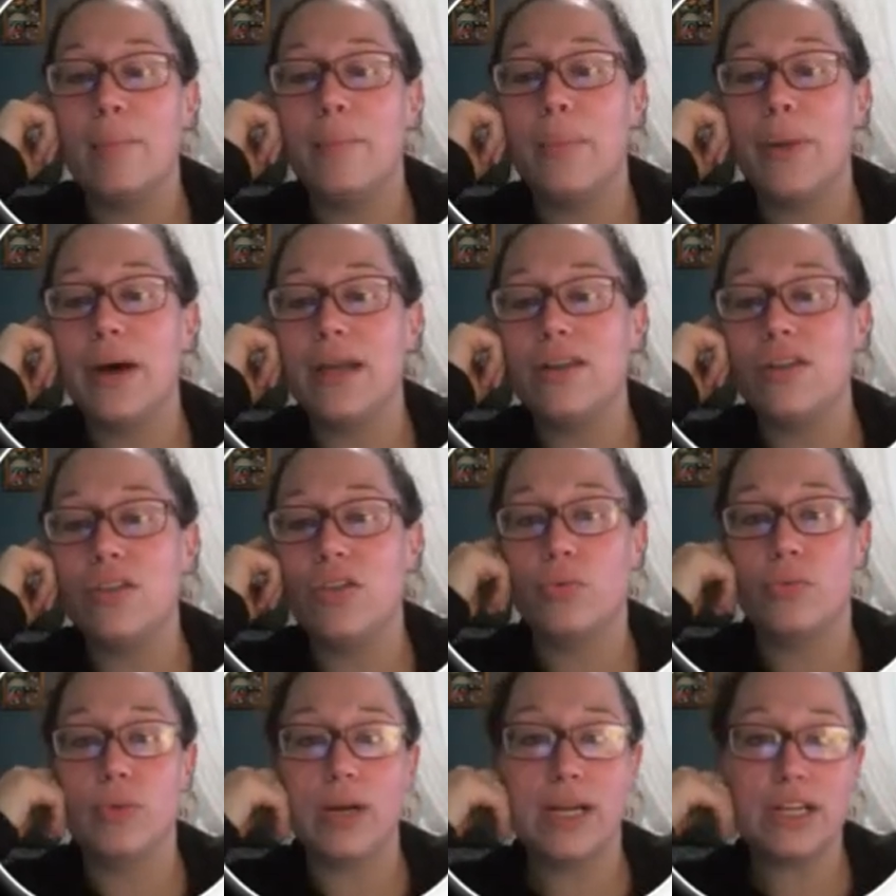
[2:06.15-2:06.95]
But
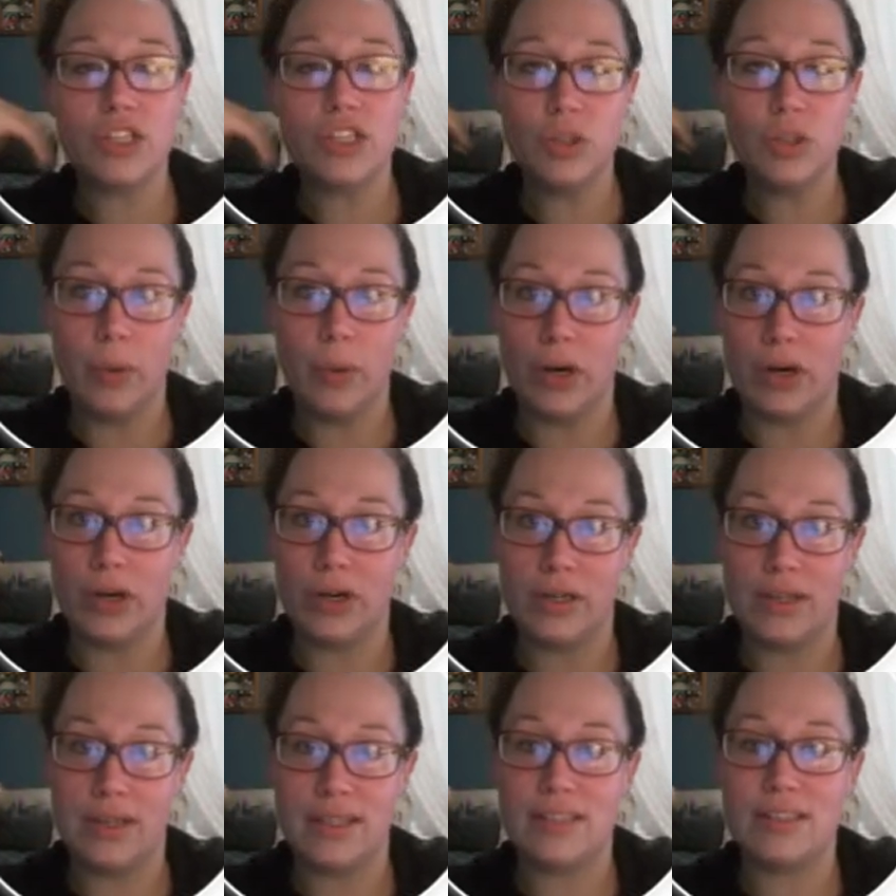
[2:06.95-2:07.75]
the racial
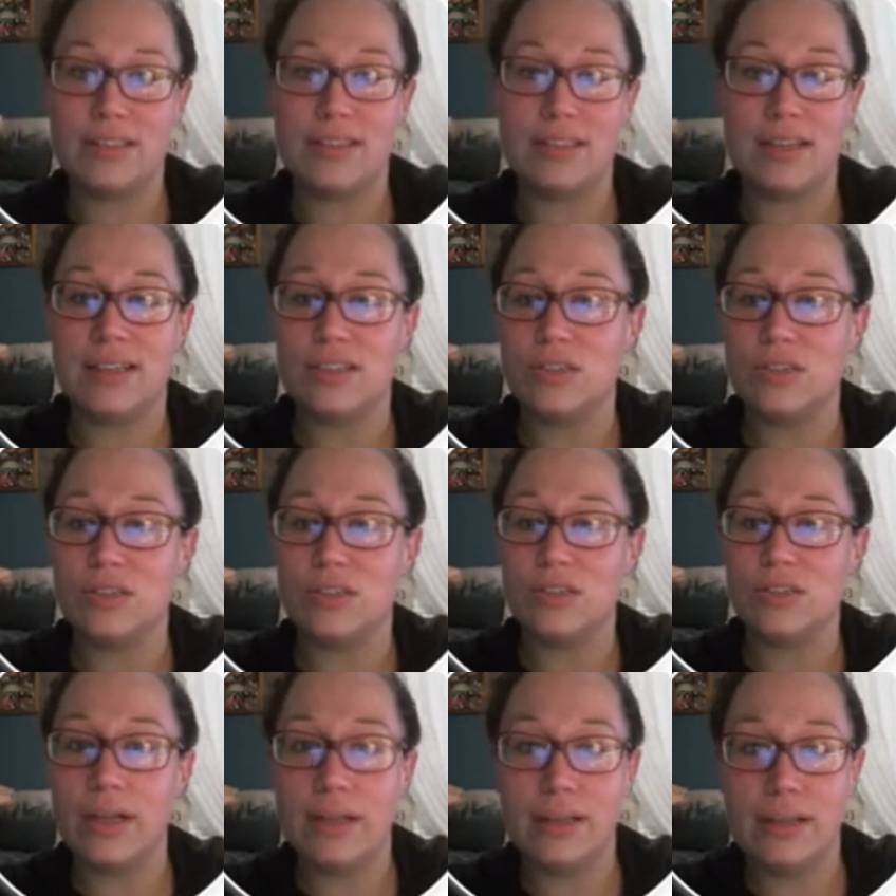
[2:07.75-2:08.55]
part is
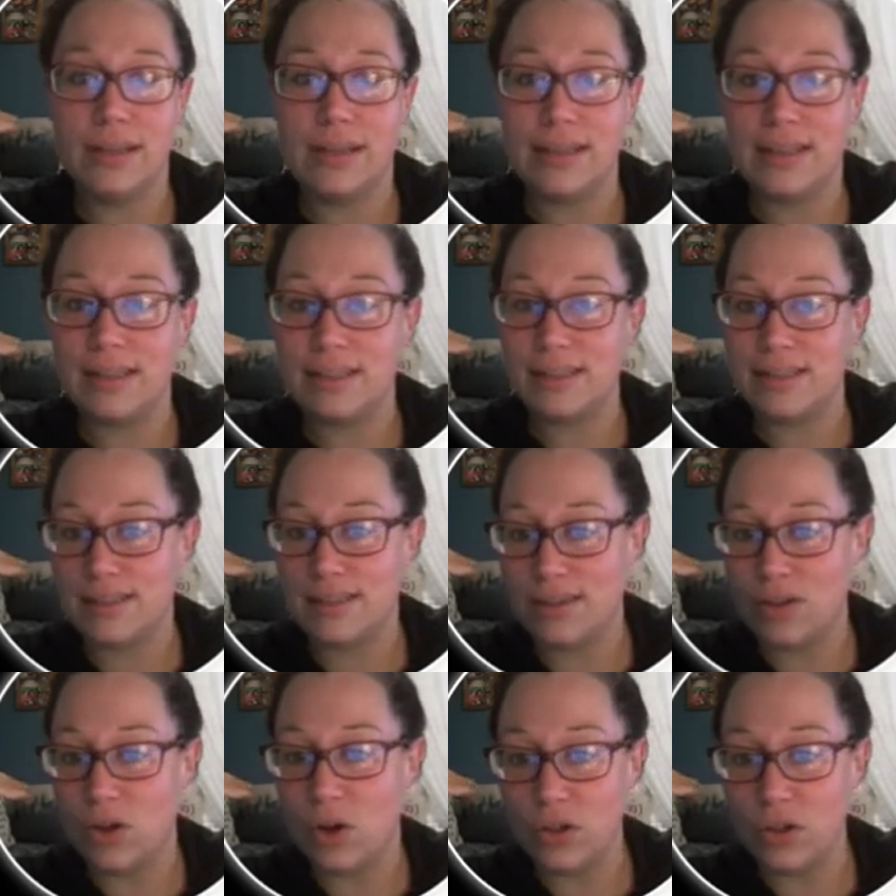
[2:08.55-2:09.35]
what
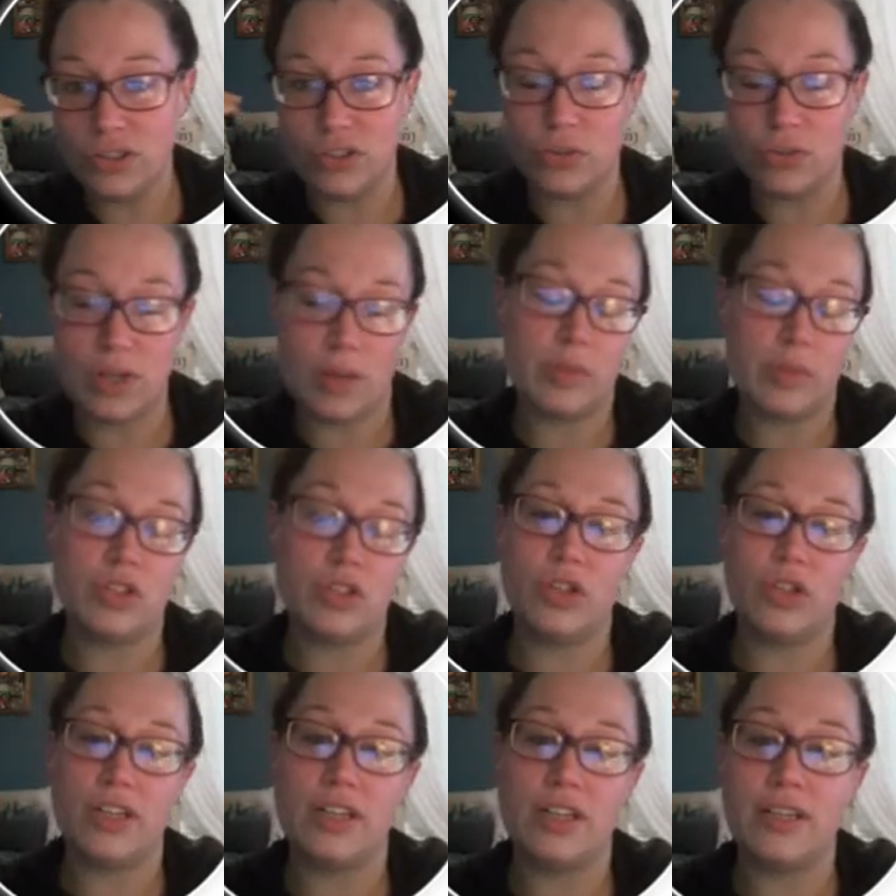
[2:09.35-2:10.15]
is also
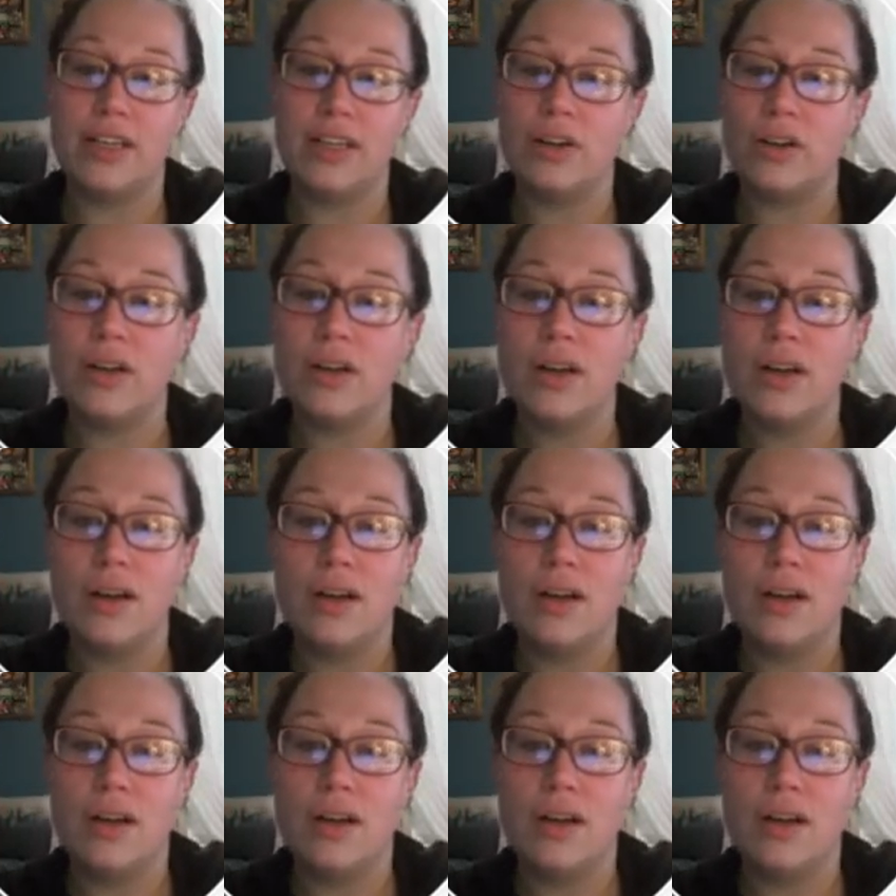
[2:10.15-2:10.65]
demonstrated here.